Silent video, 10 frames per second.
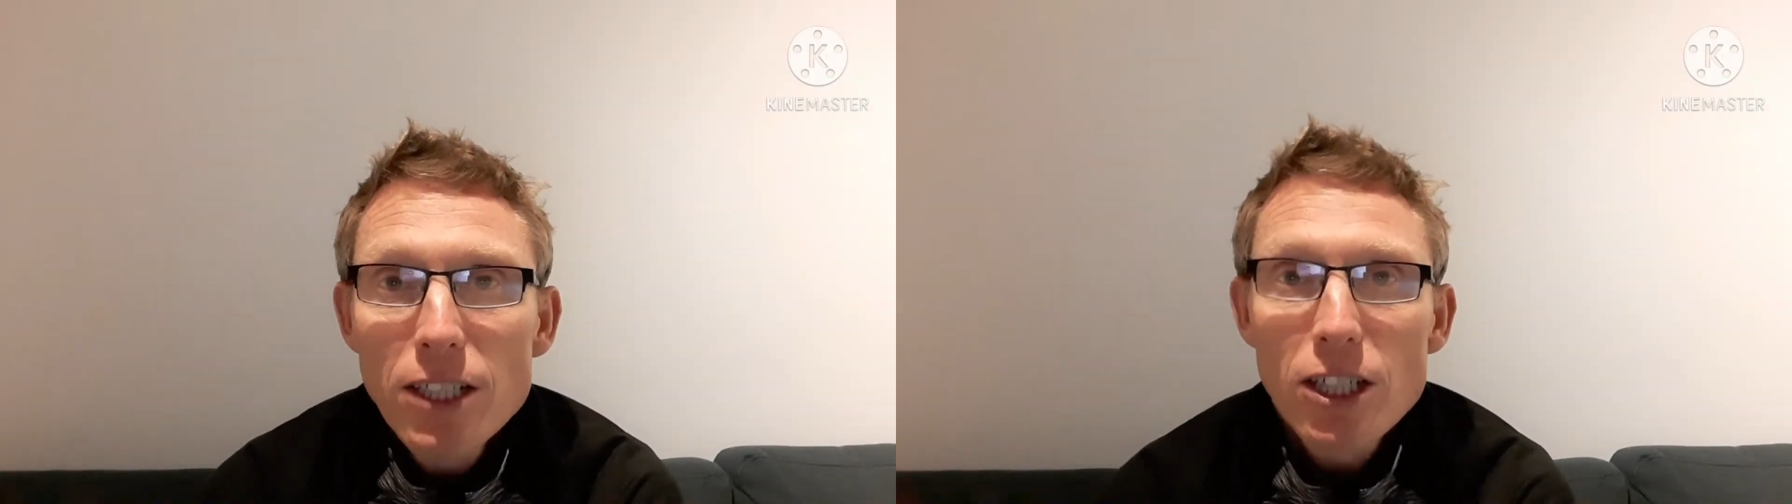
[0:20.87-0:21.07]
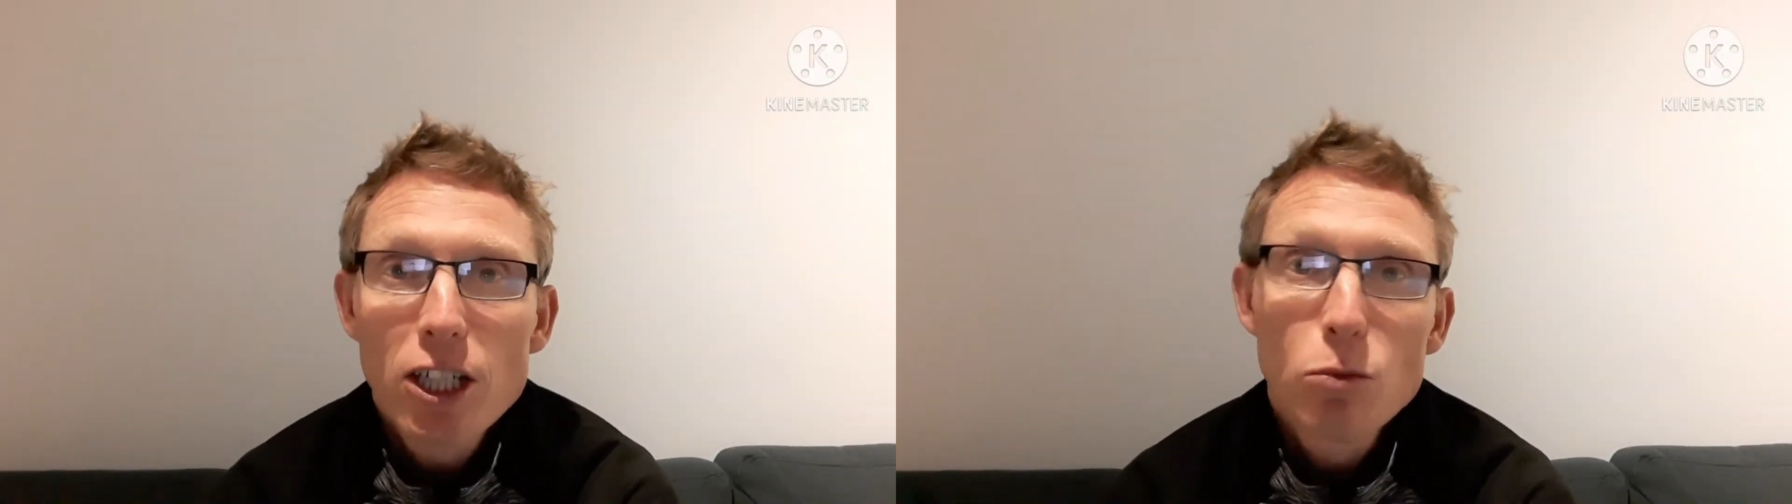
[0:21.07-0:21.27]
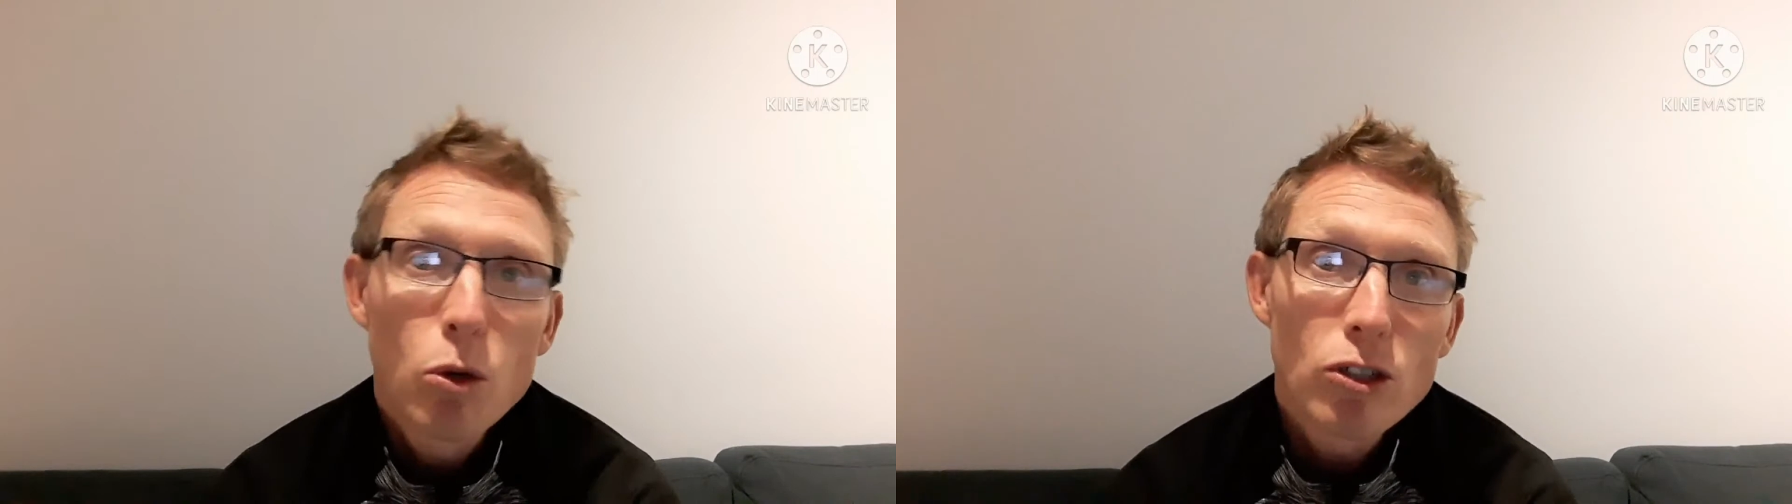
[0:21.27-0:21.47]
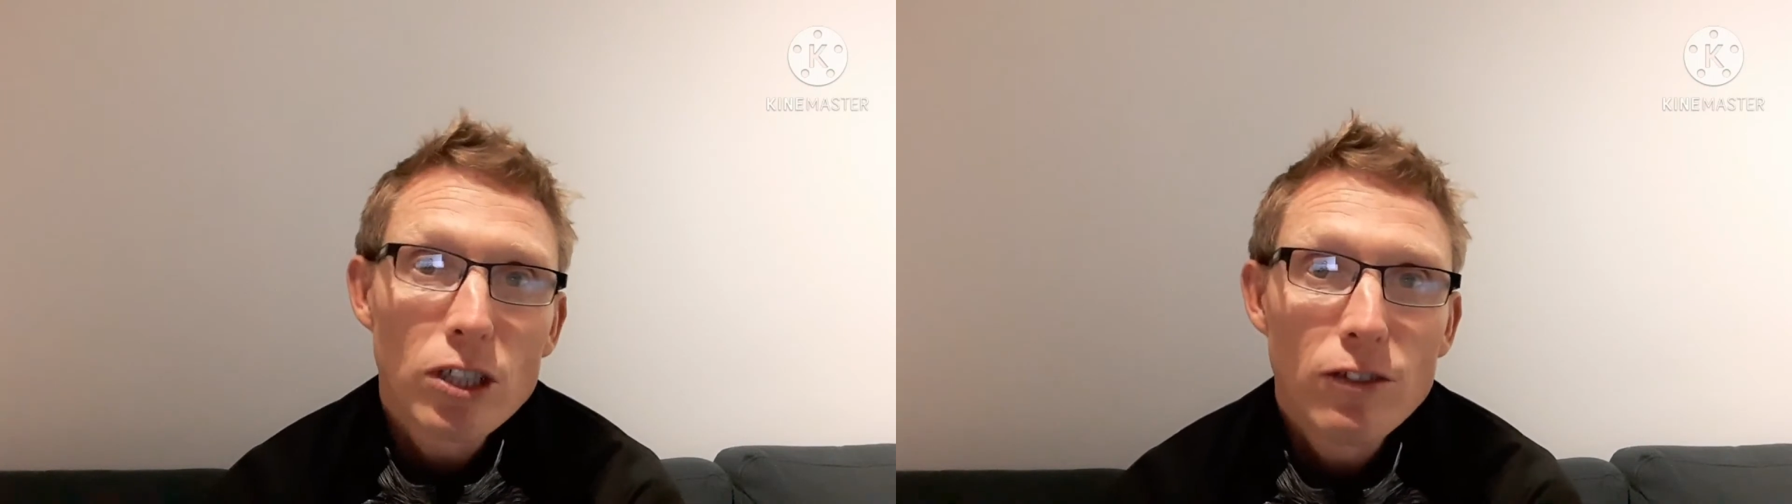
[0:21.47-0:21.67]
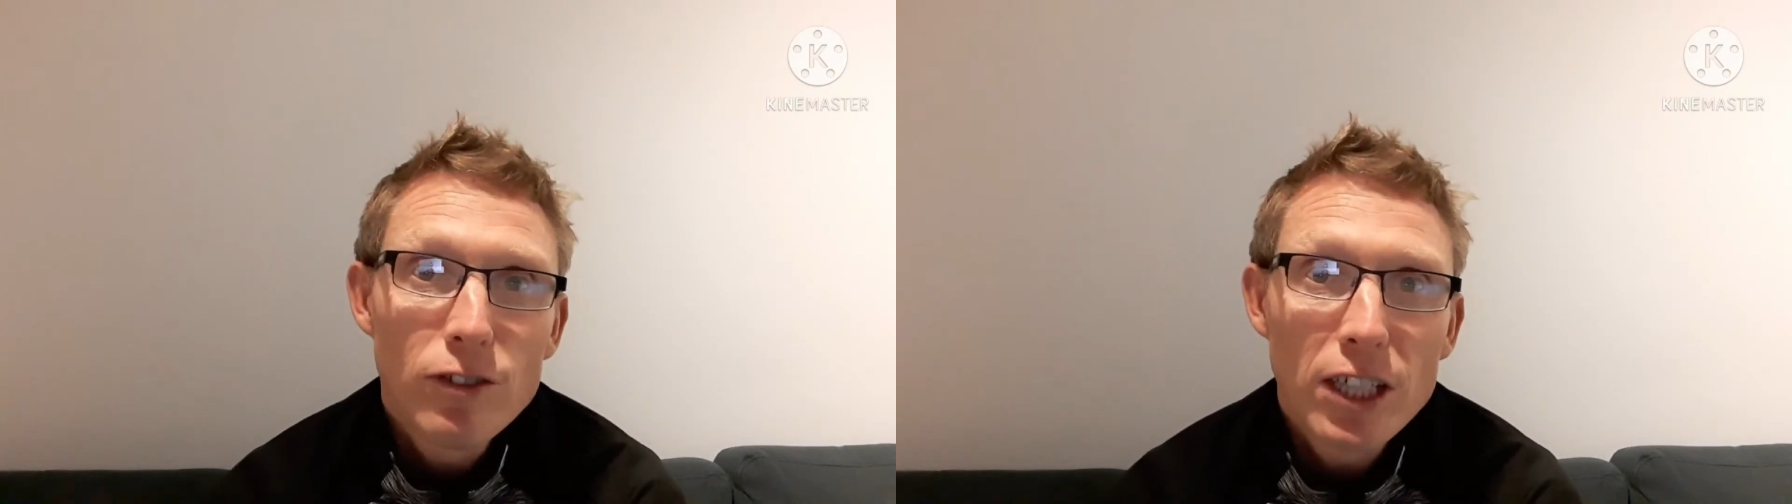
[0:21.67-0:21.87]
so you could watch
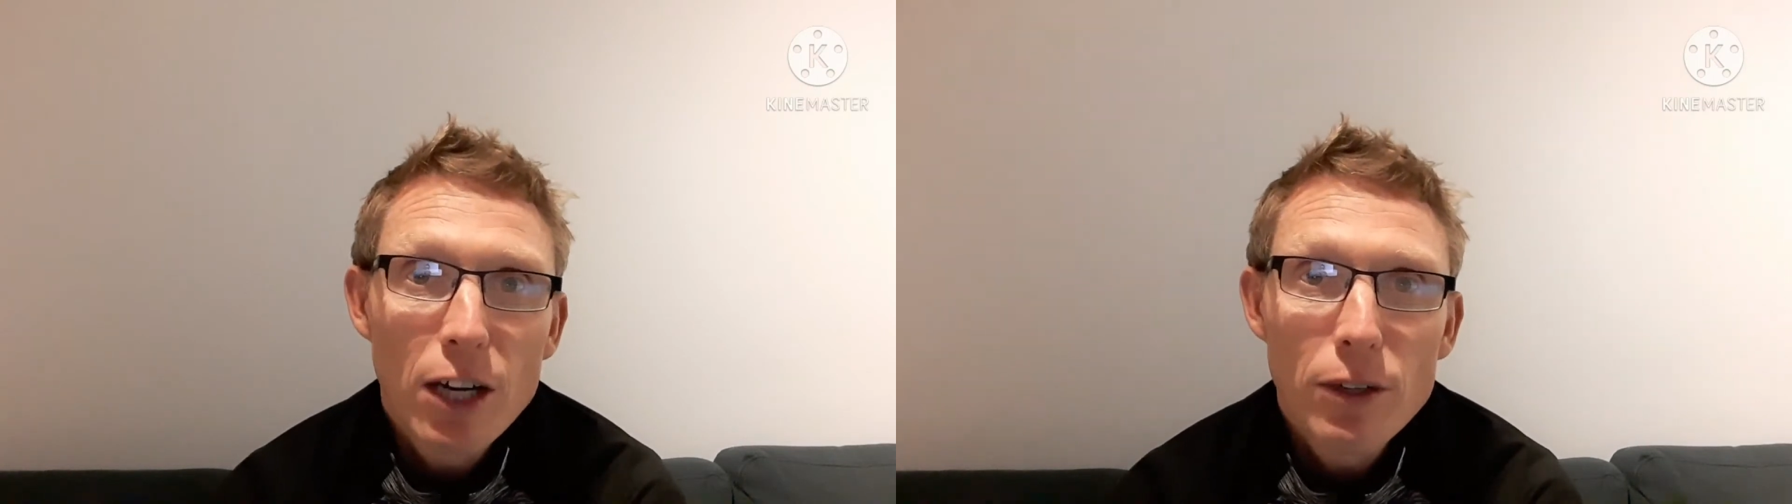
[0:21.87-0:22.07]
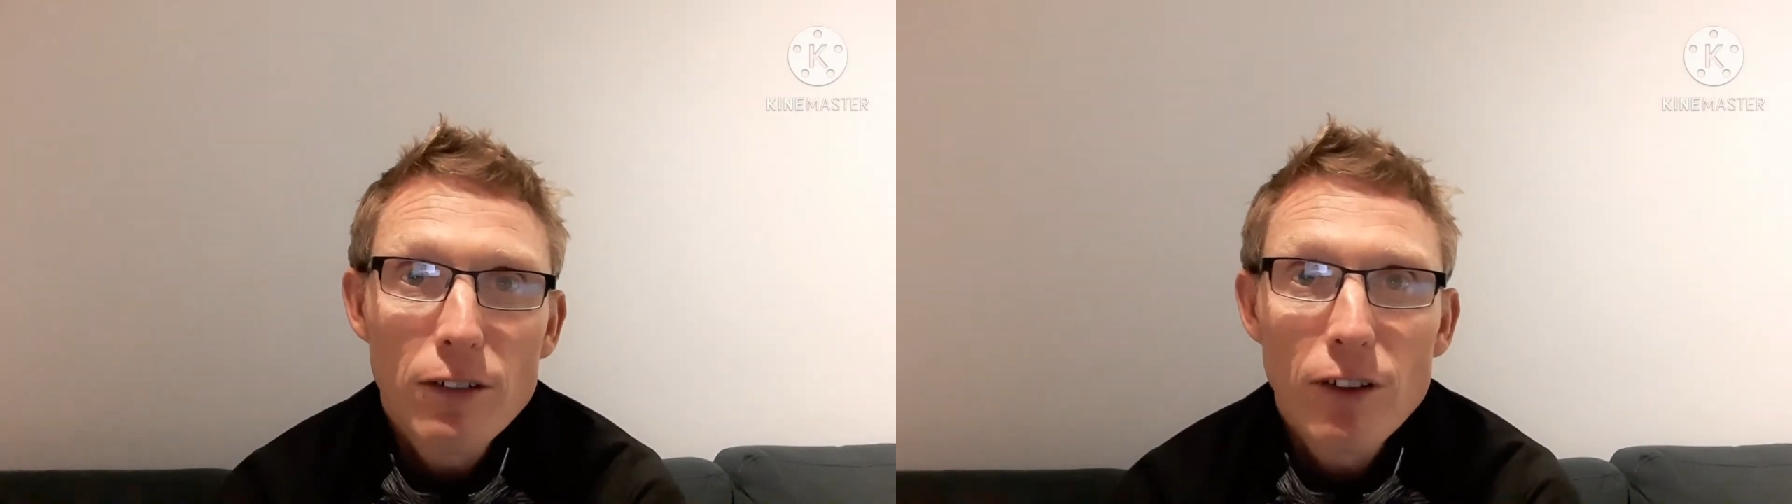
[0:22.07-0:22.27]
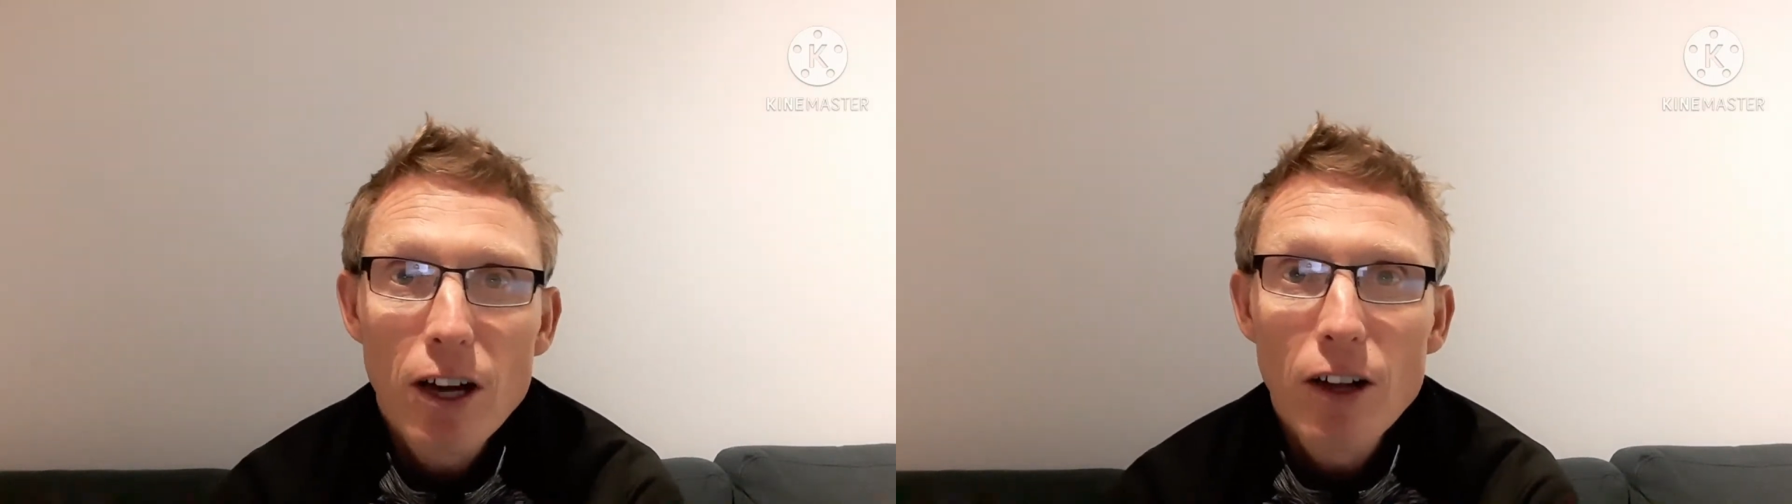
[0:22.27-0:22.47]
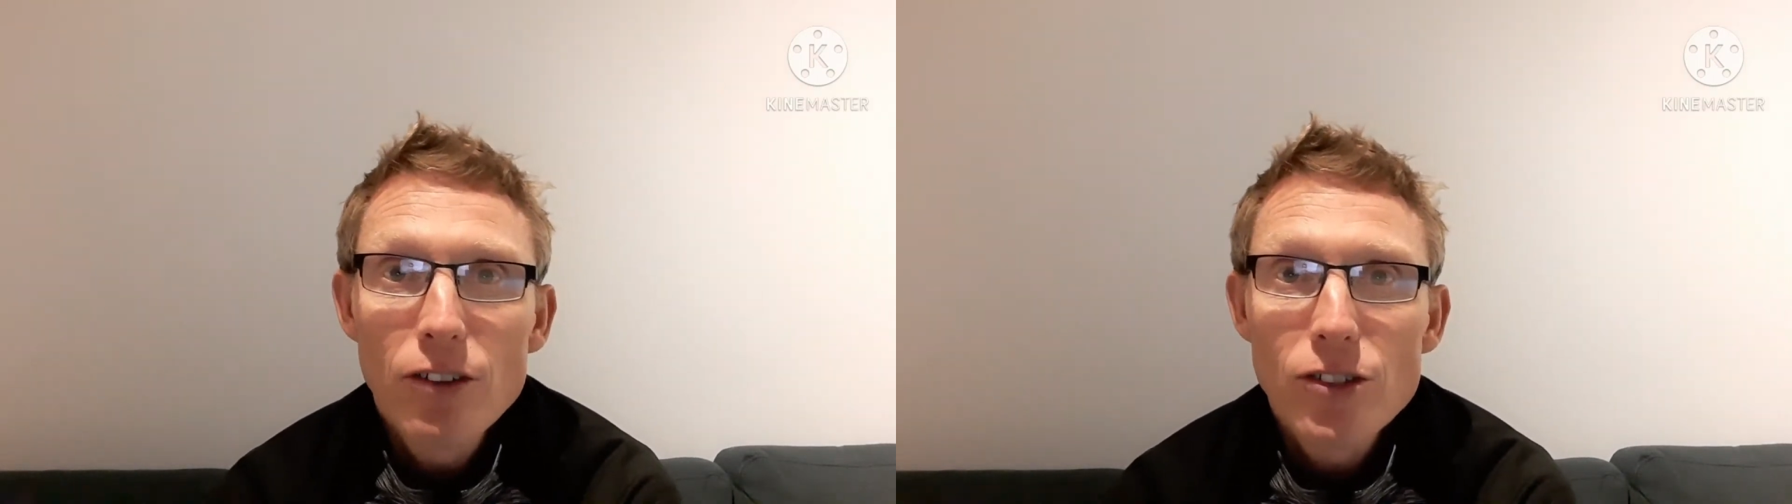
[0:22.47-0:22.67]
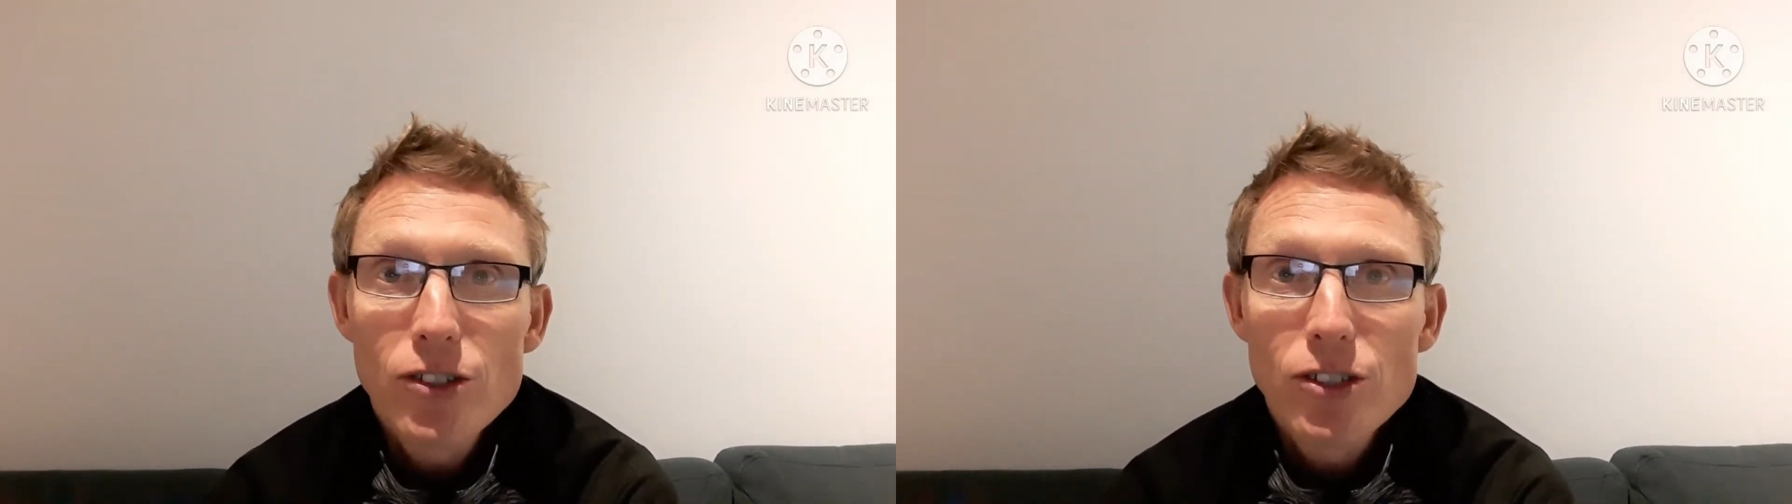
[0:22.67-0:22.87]
this video in
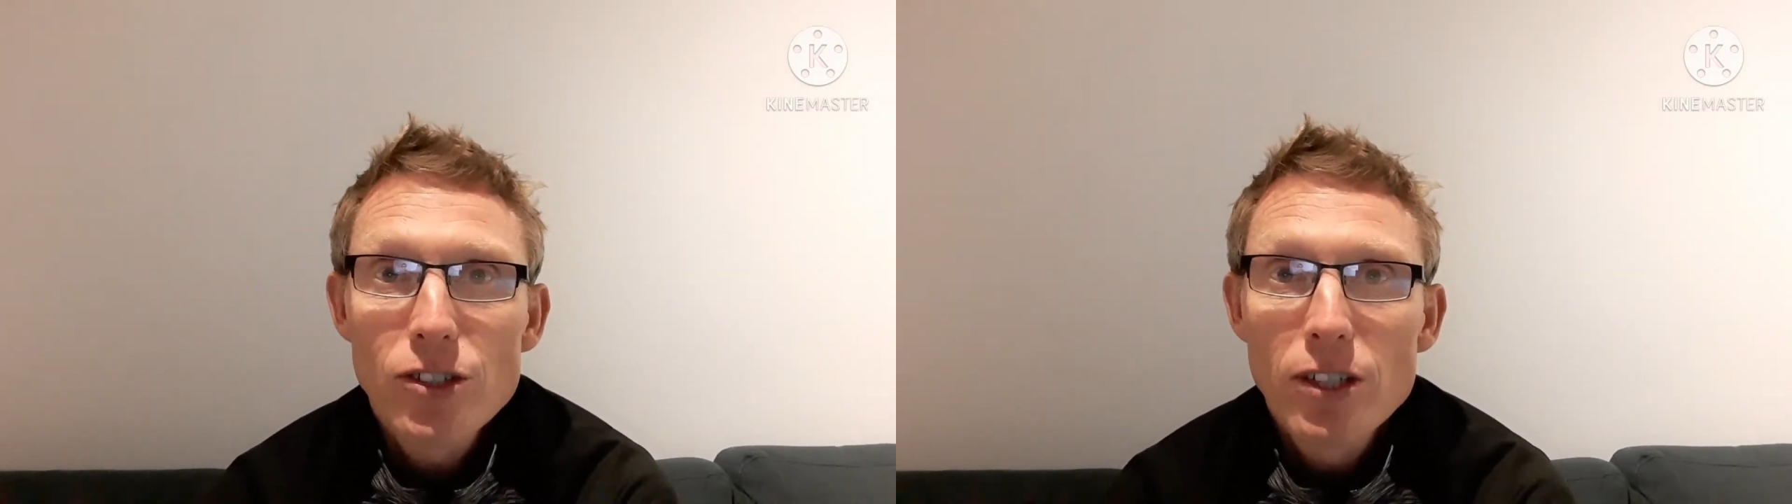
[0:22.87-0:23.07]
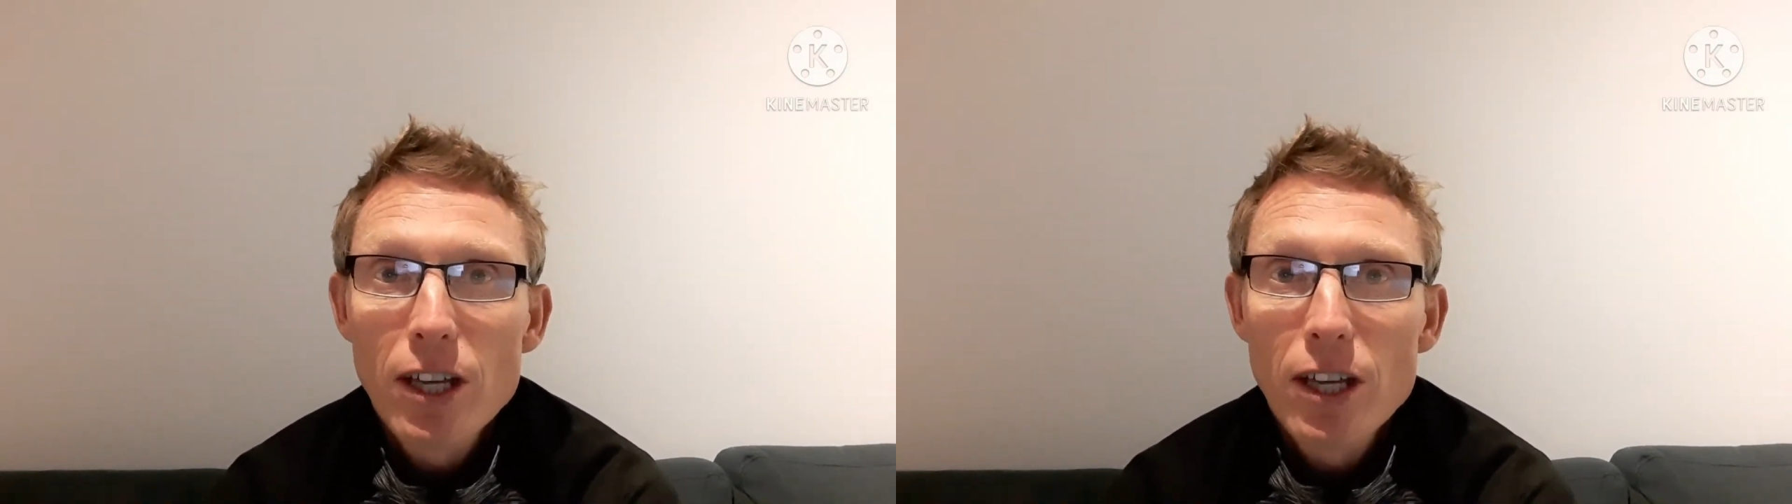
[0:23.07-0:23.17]
advance,